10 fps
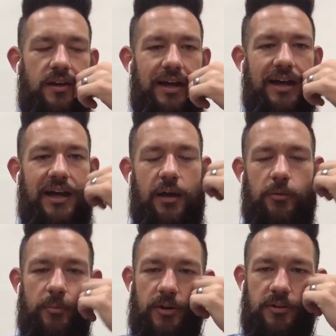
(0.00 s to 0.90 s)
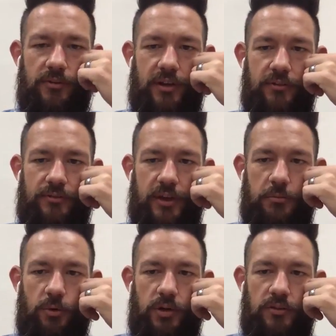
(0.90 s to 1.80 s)
I'm a Mark Lavelle
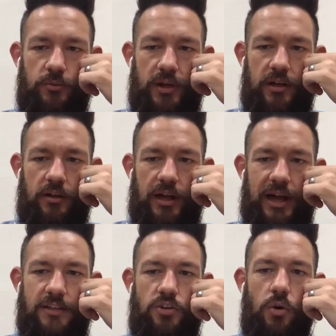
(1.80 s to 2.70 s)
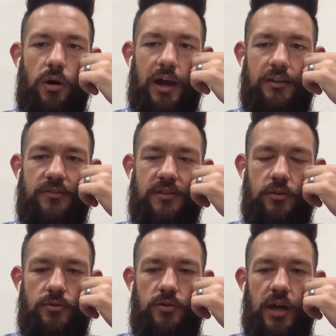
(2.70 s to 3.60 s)
fanboy as well. I
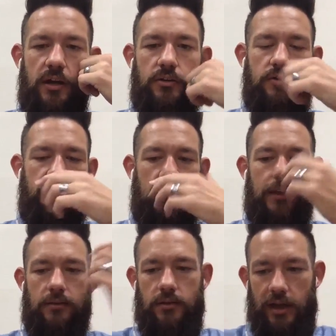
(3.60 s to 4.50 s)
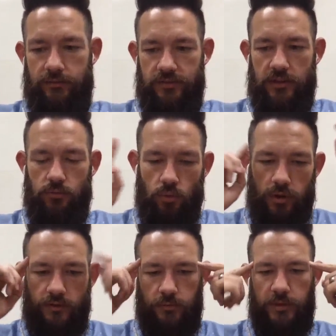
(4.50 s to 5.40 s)
still do not understand. I've seen
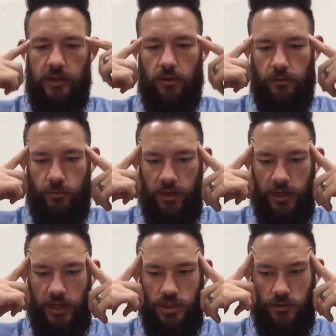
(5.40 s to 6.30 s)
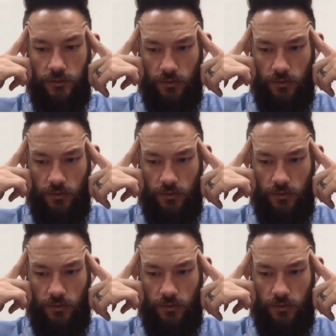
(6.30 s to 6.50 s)
Roy speak on 3 occasions.